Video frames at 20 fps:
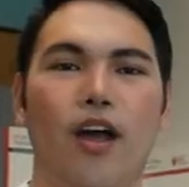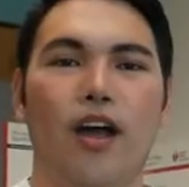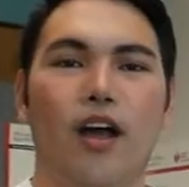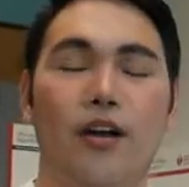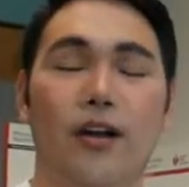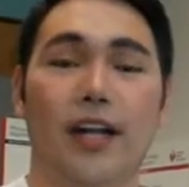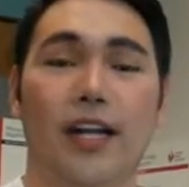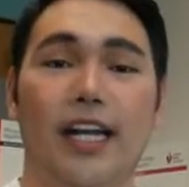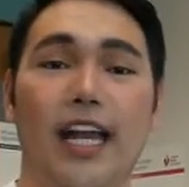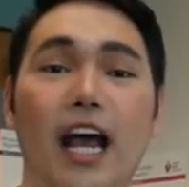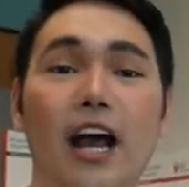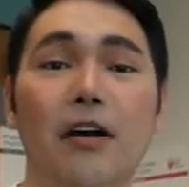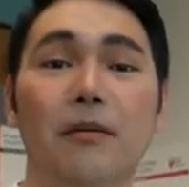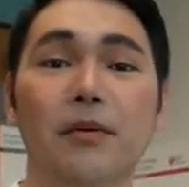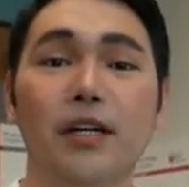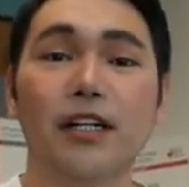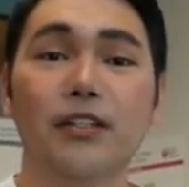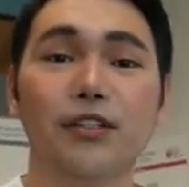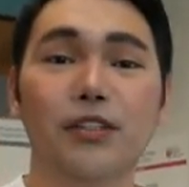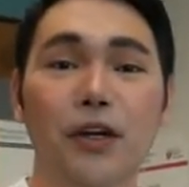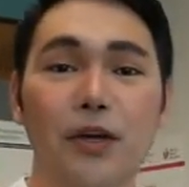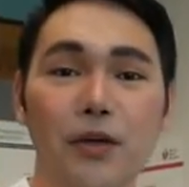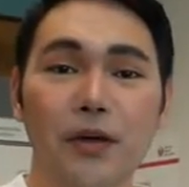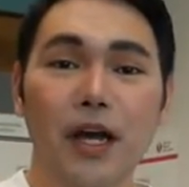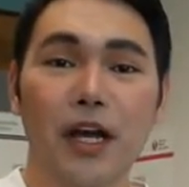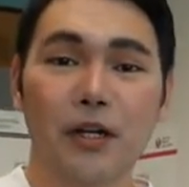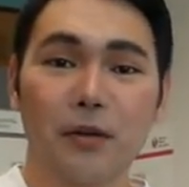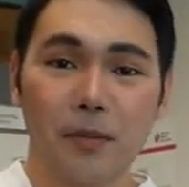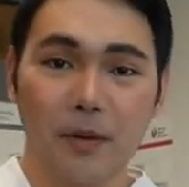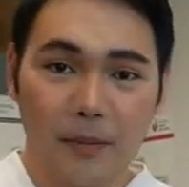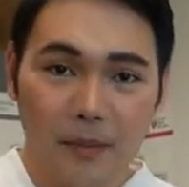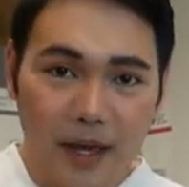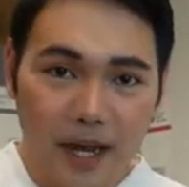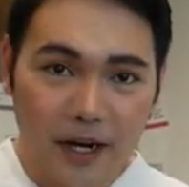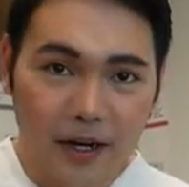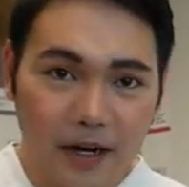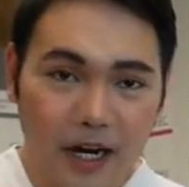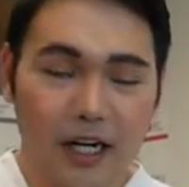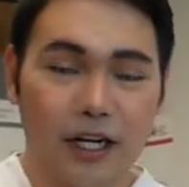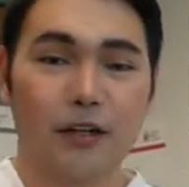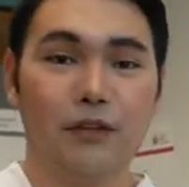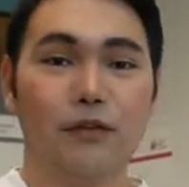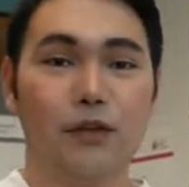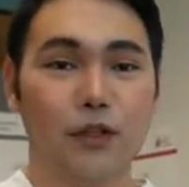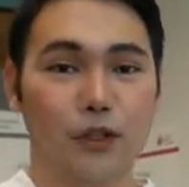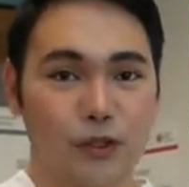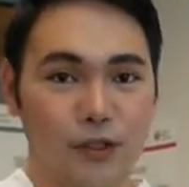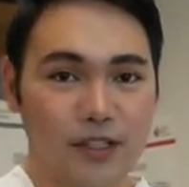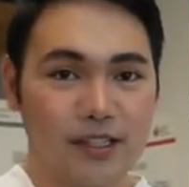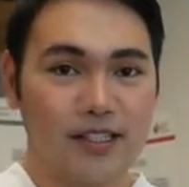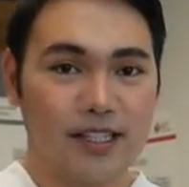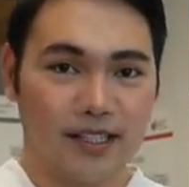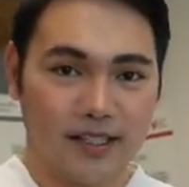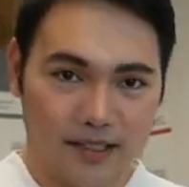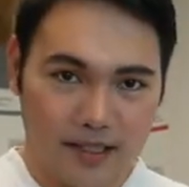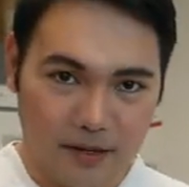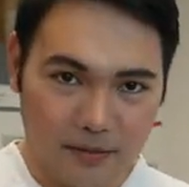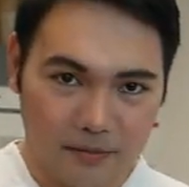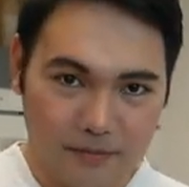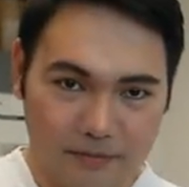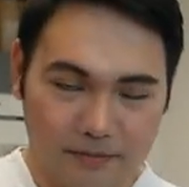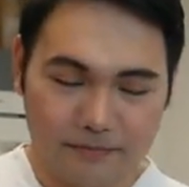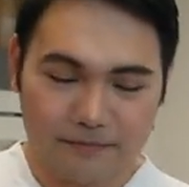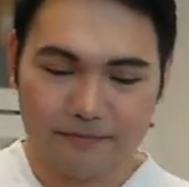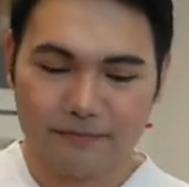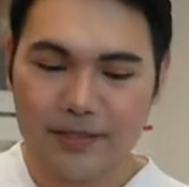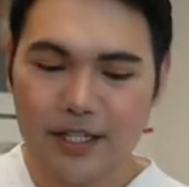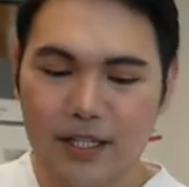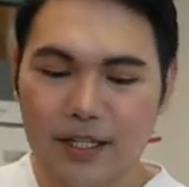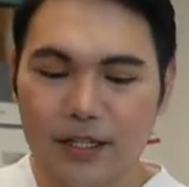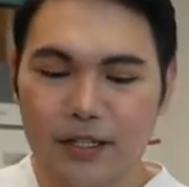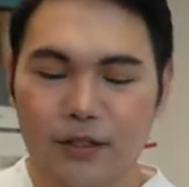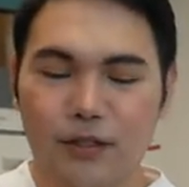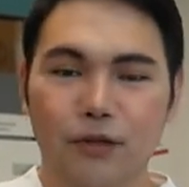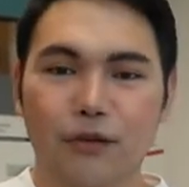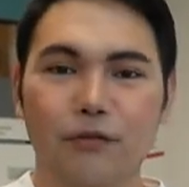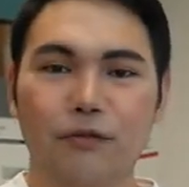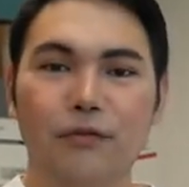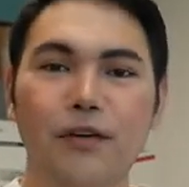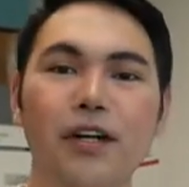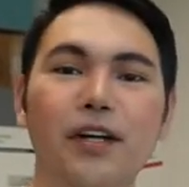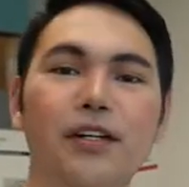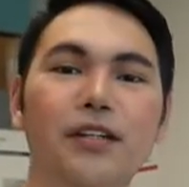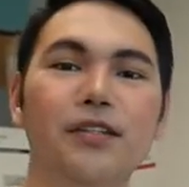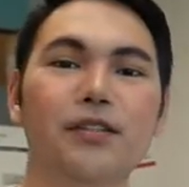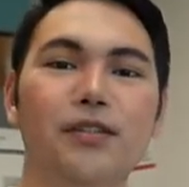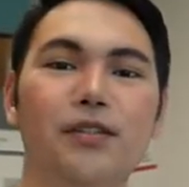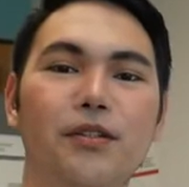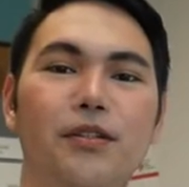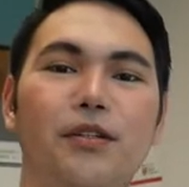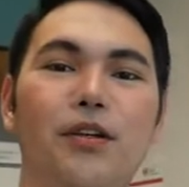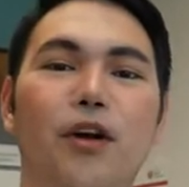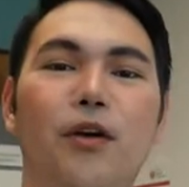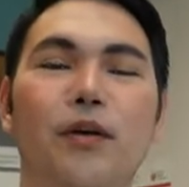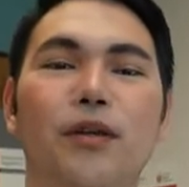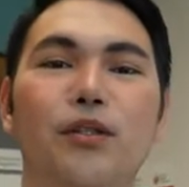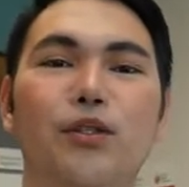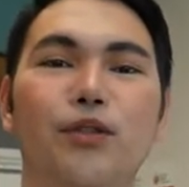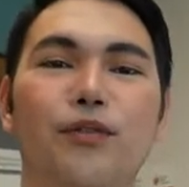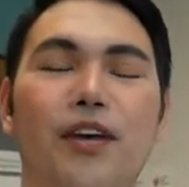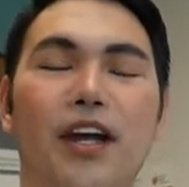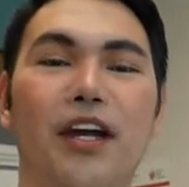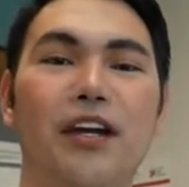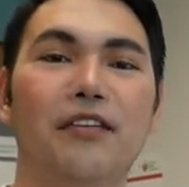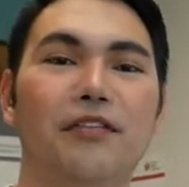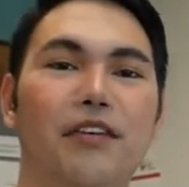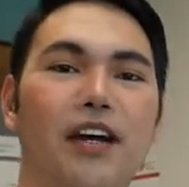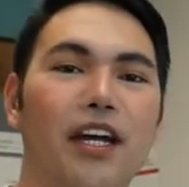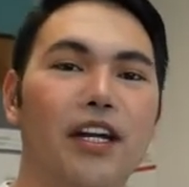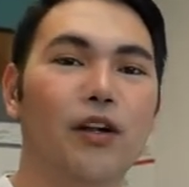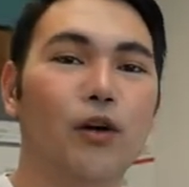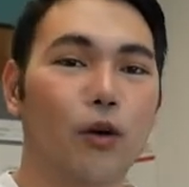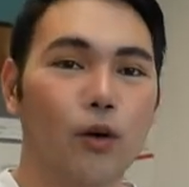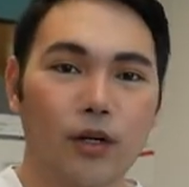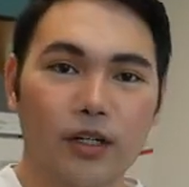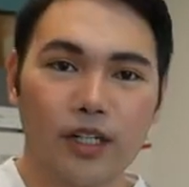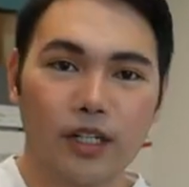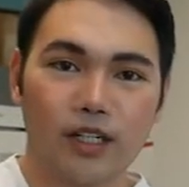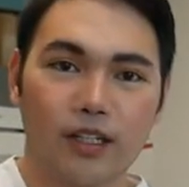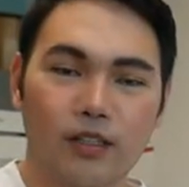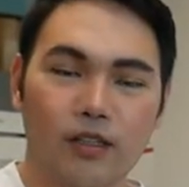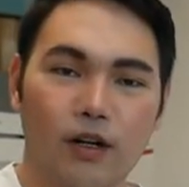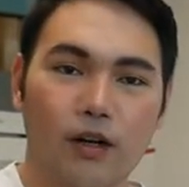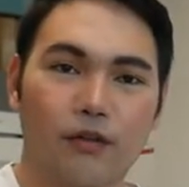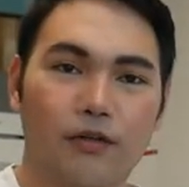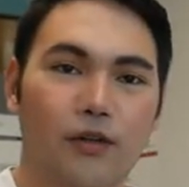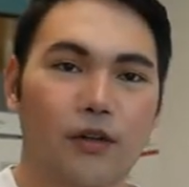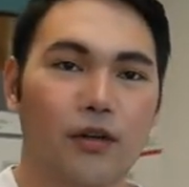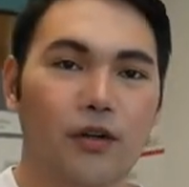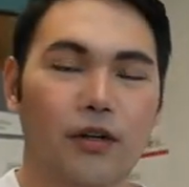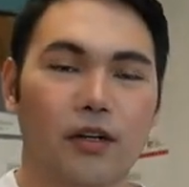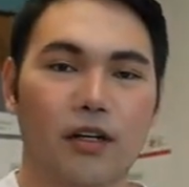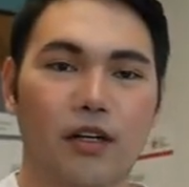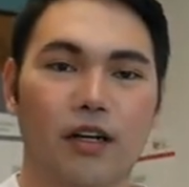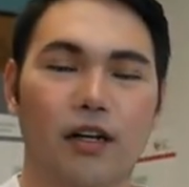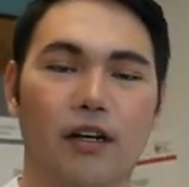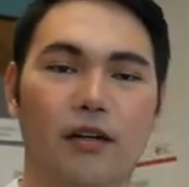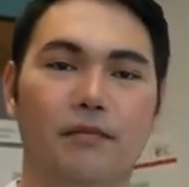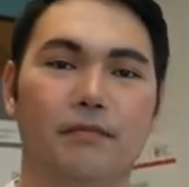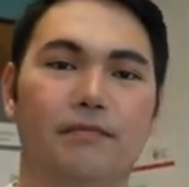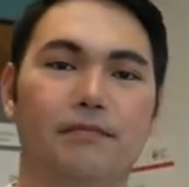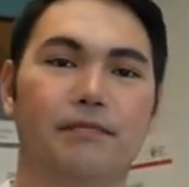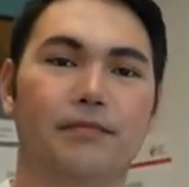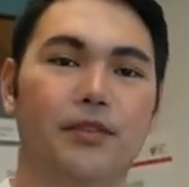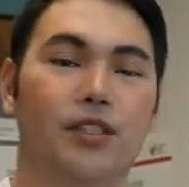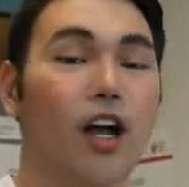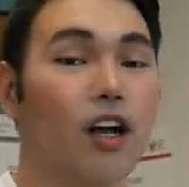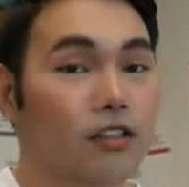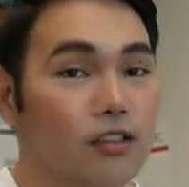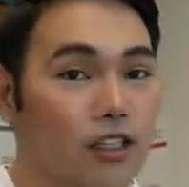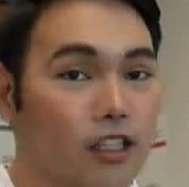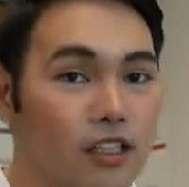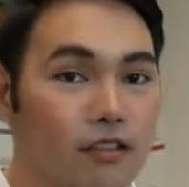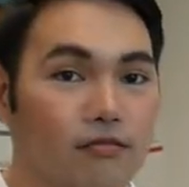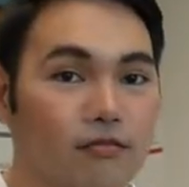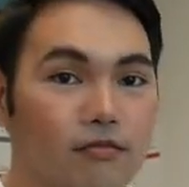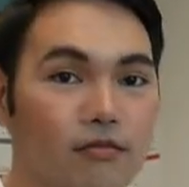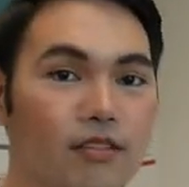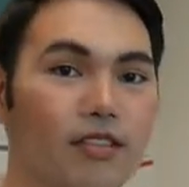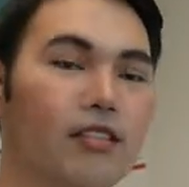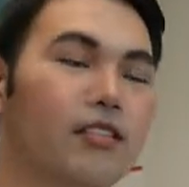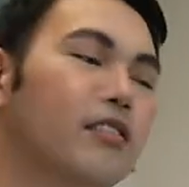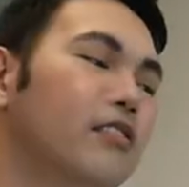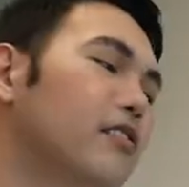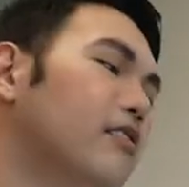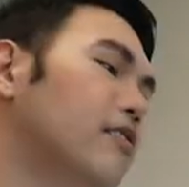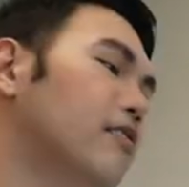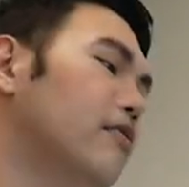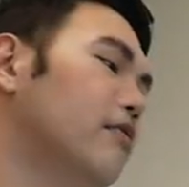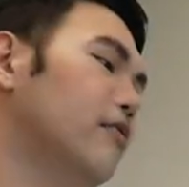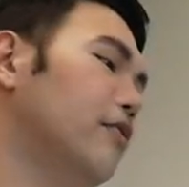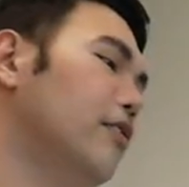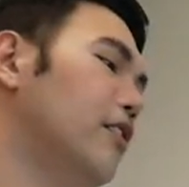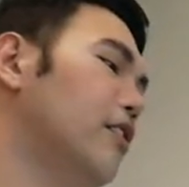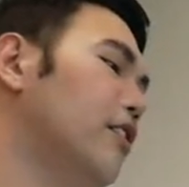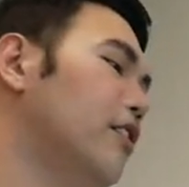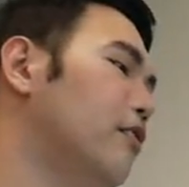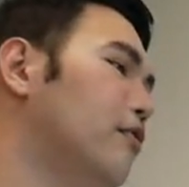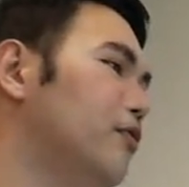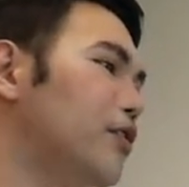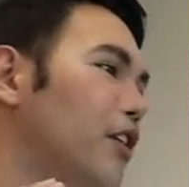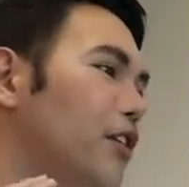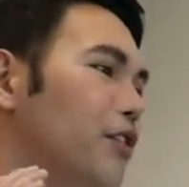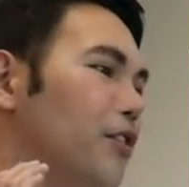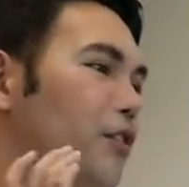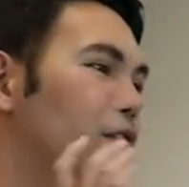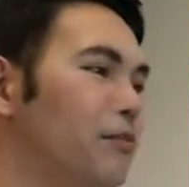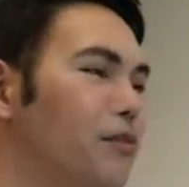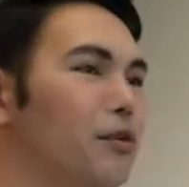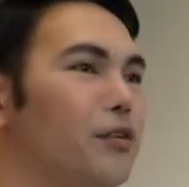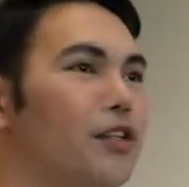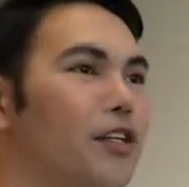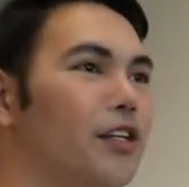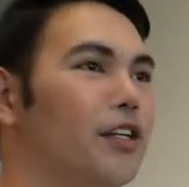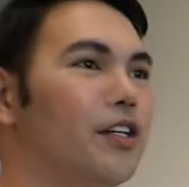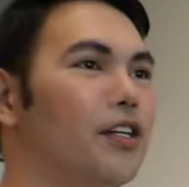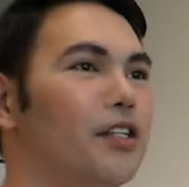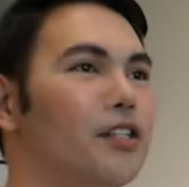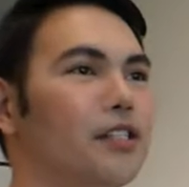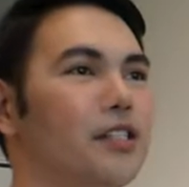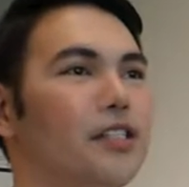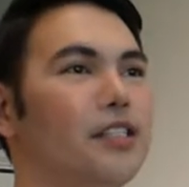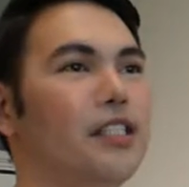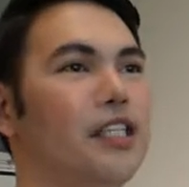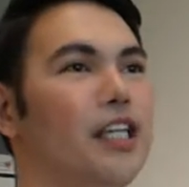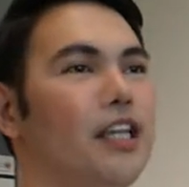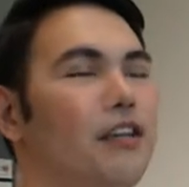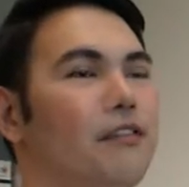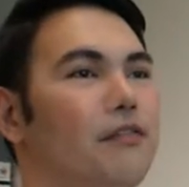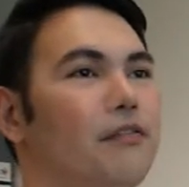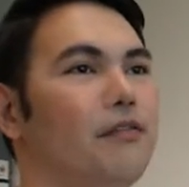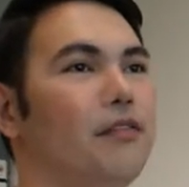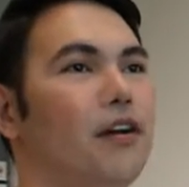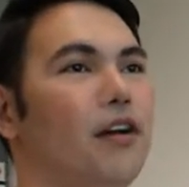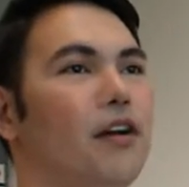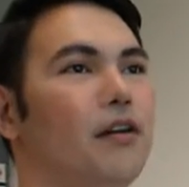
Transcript: Alright, now I'm going to show you how to prepare an infusion system. So first, you're going to verify the order of your doctor. So you're going to go check your computer and see if